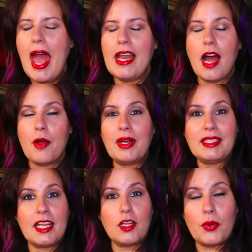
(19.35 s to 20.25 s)
And I want
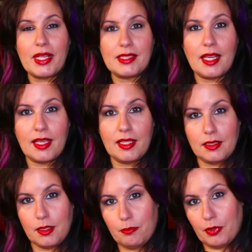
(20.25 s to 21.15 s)
to take a quick
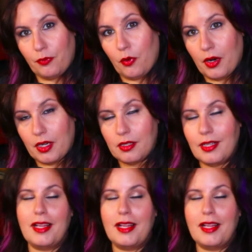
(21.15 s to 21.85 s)
second before